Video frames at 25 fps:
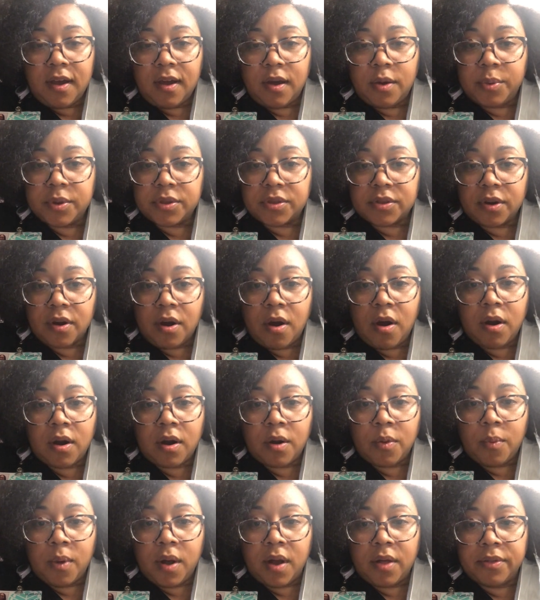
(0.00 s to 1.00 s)
with their
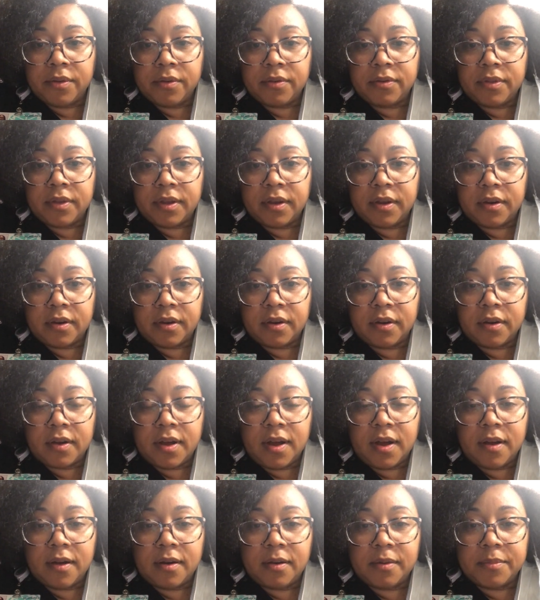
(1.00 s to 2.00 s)
heart while they're there
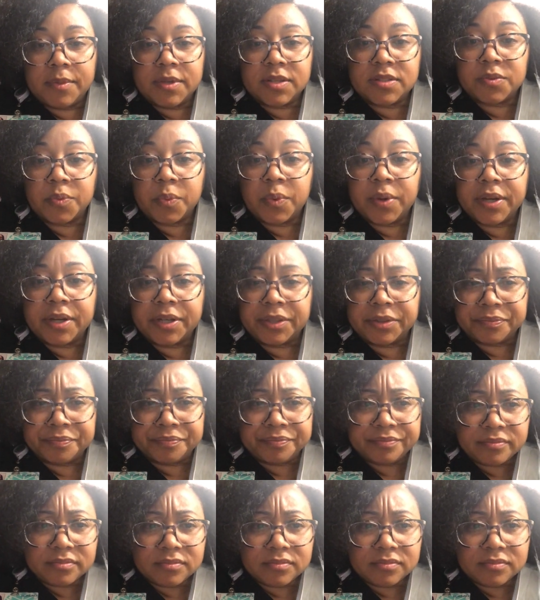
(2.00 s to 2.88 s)
as well.